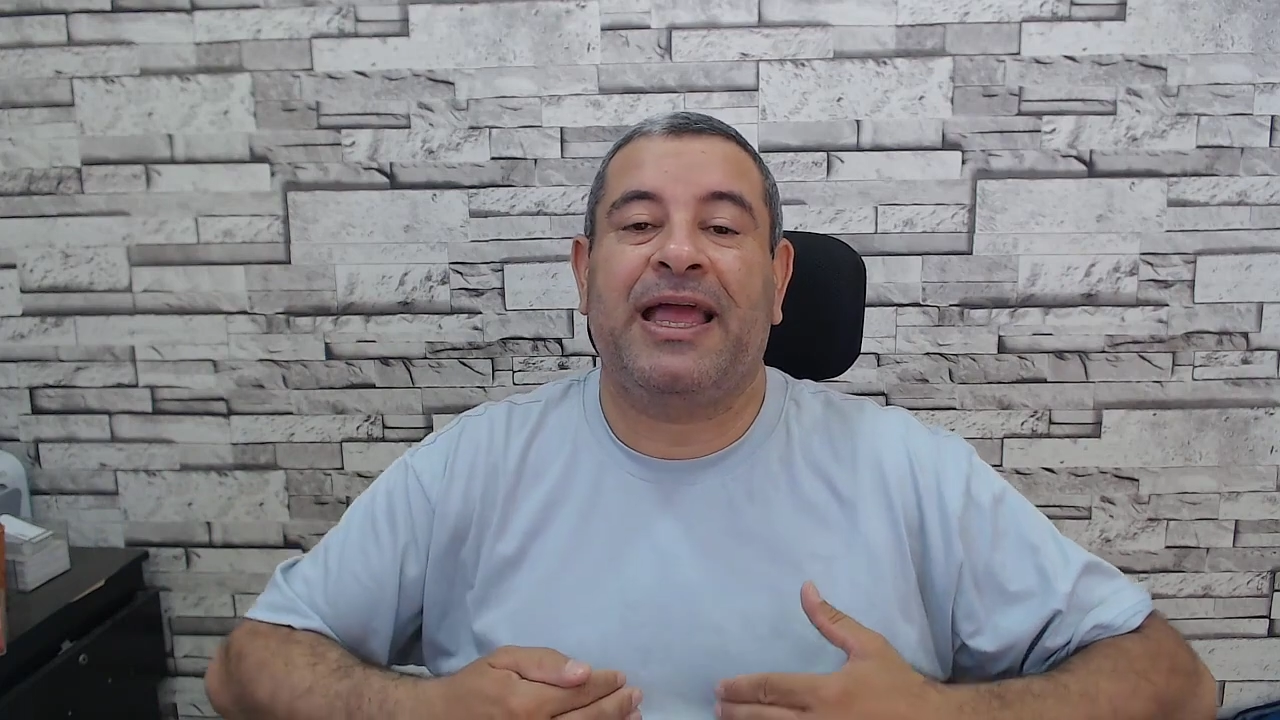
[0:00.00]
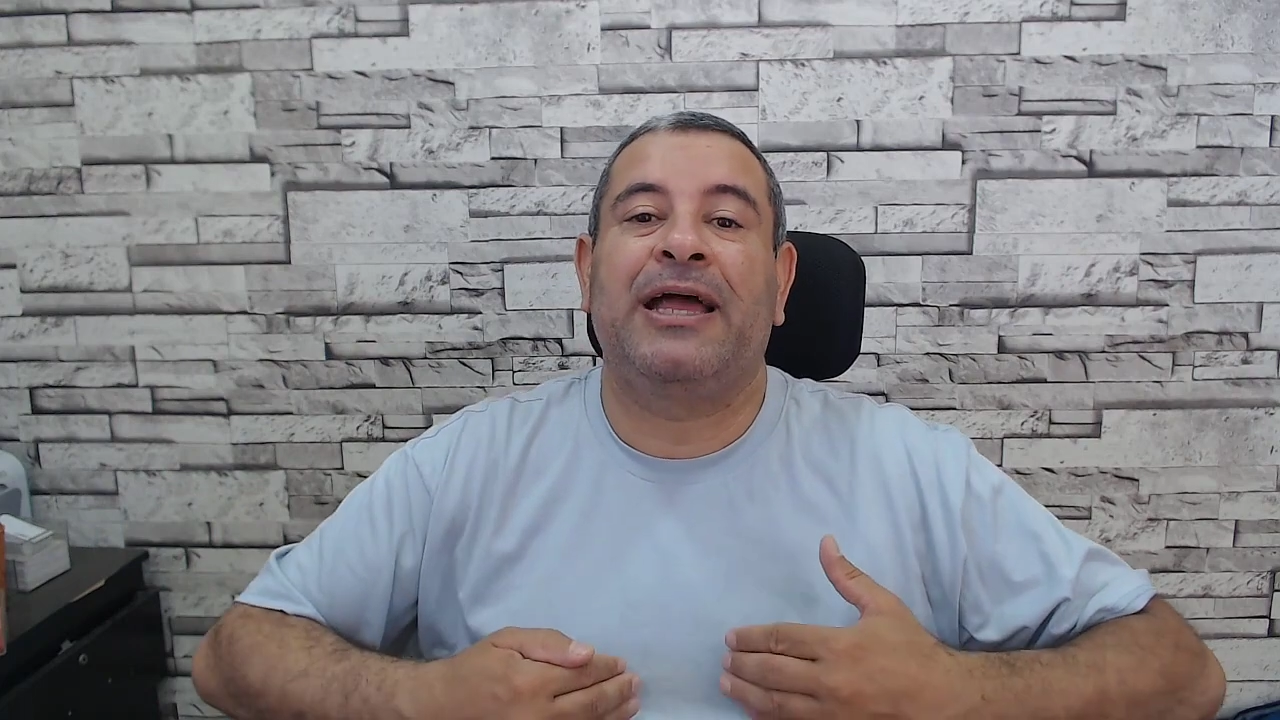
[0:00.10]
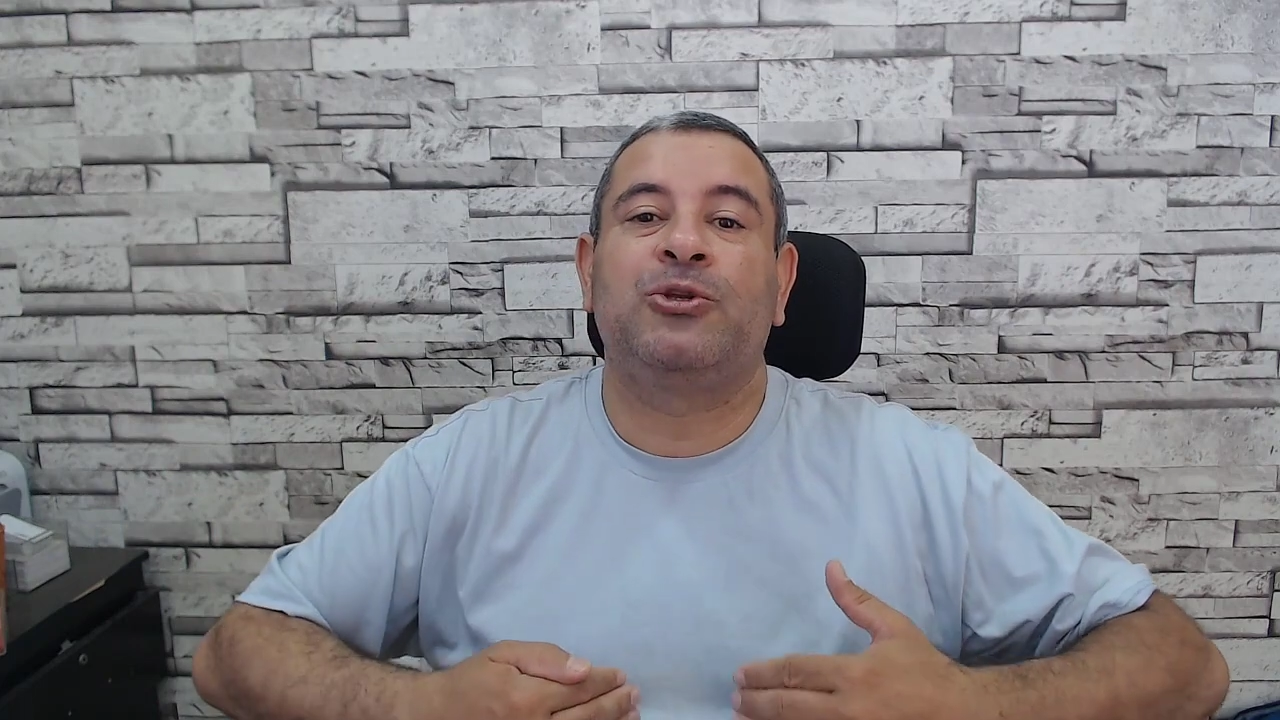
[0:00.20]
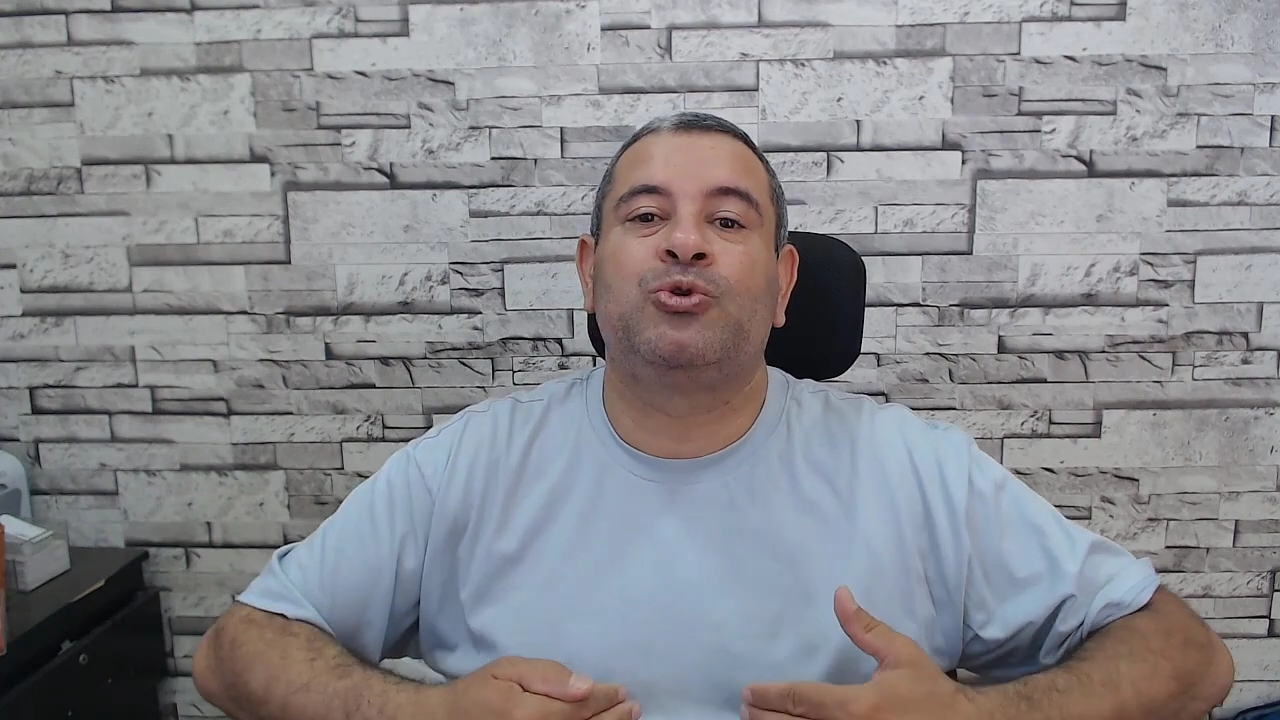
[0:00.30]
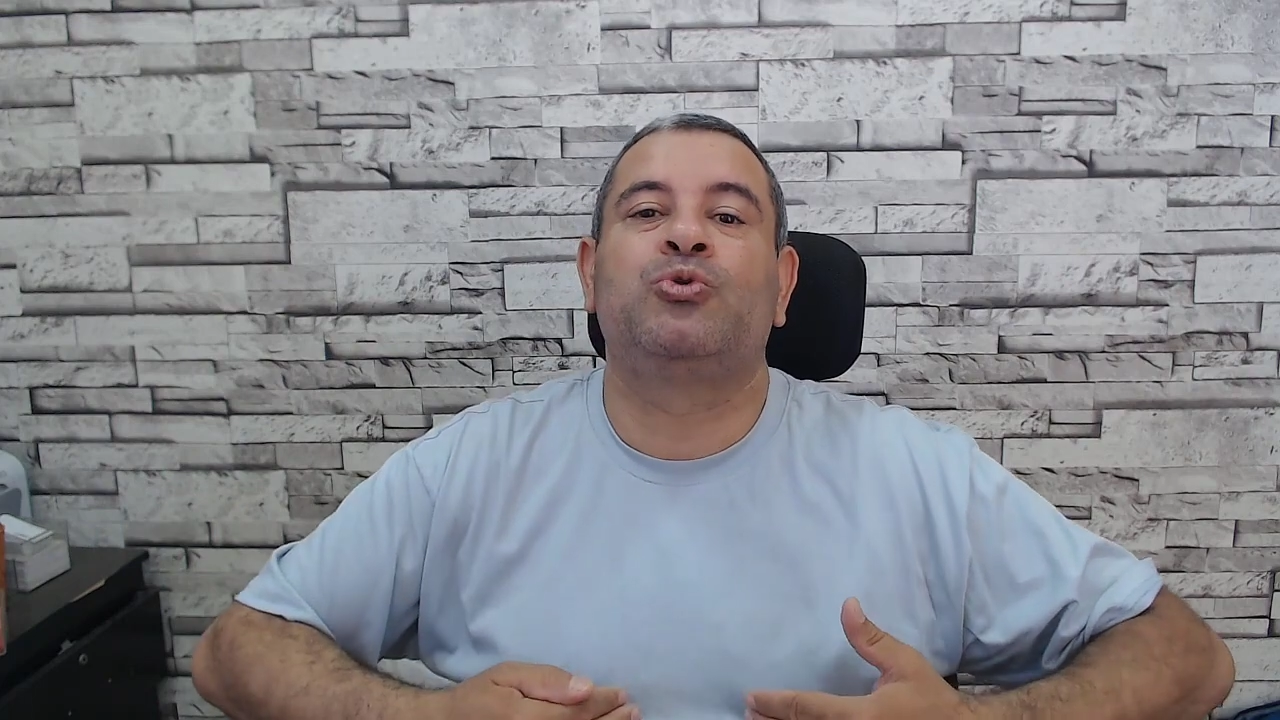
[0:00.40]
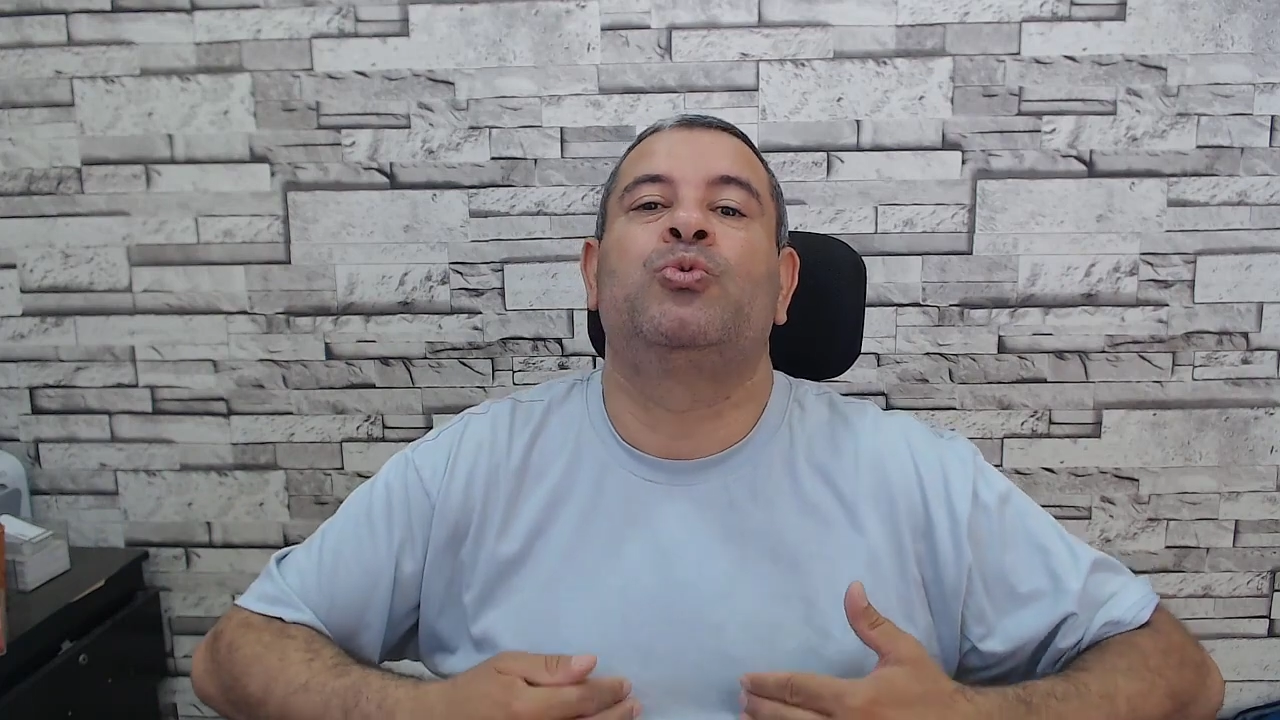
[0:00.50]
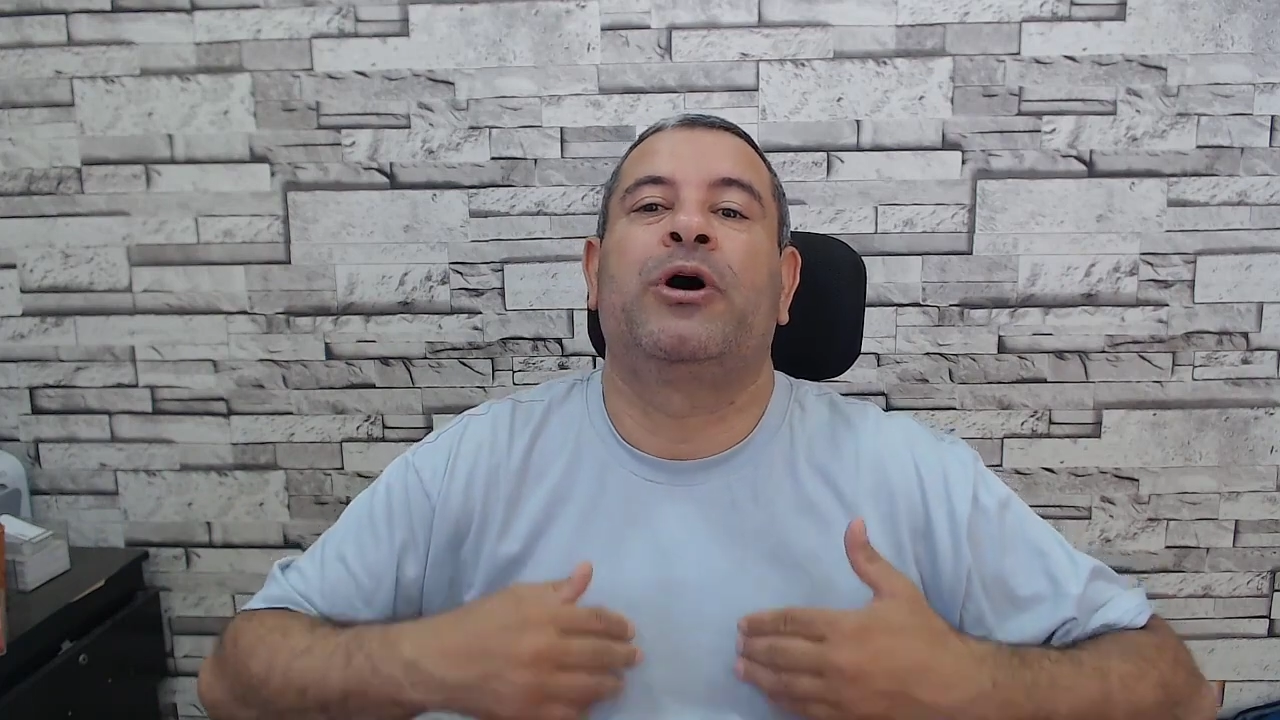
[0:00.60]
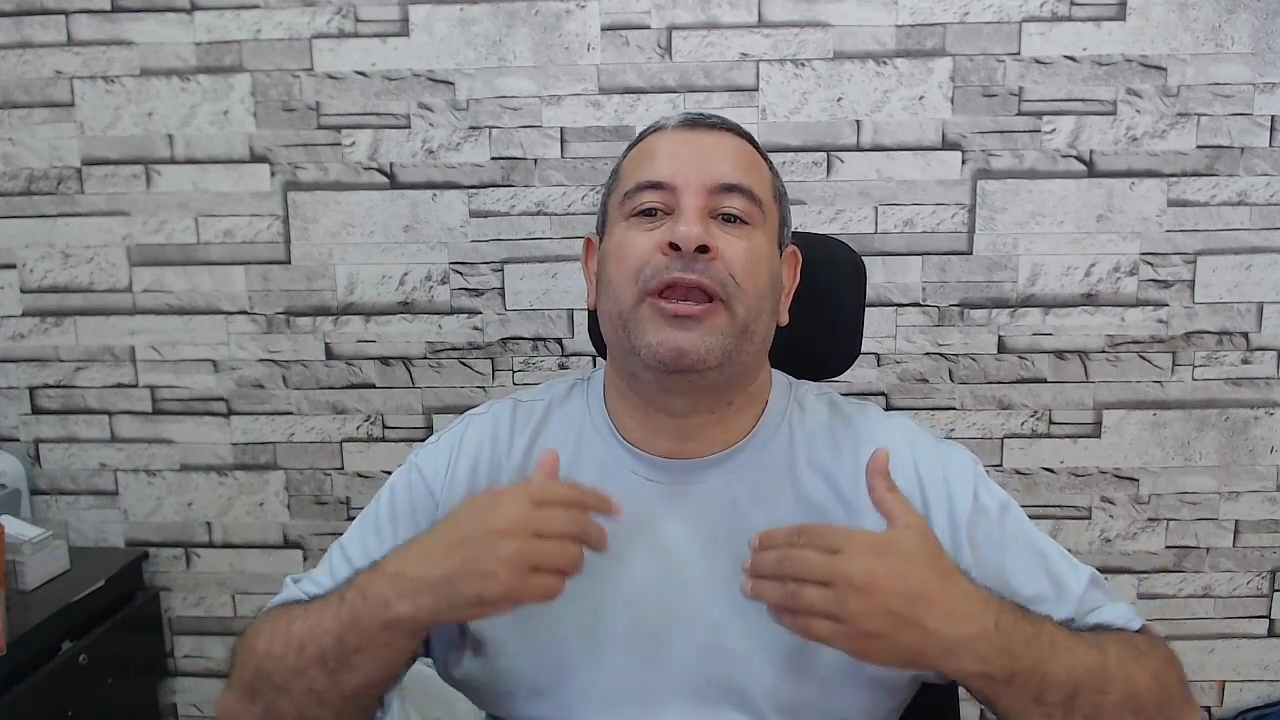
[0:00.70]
had to